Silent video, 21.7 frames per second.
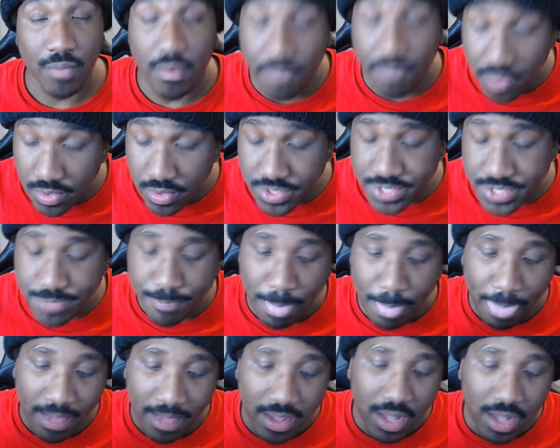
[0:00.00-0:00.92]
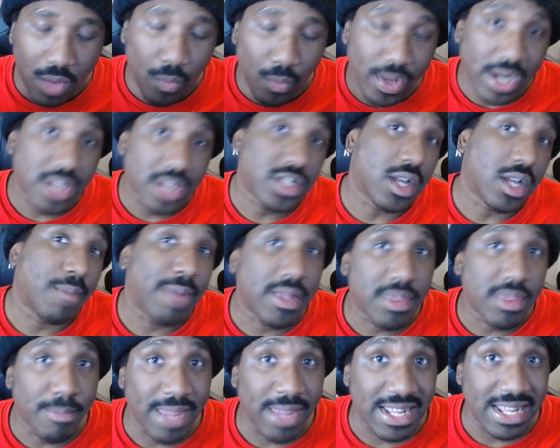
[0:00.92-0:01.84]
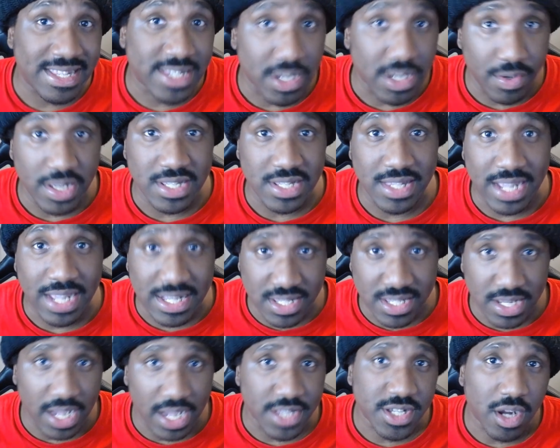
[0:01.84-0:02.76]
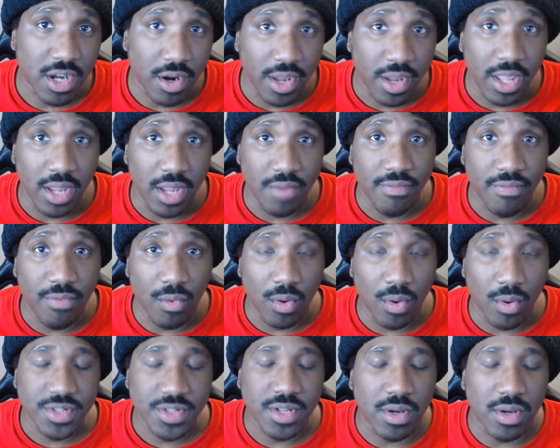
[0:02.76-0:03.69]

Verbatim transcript: Well, first, we got to talk about the main series, and that's NASCAR Heat 4.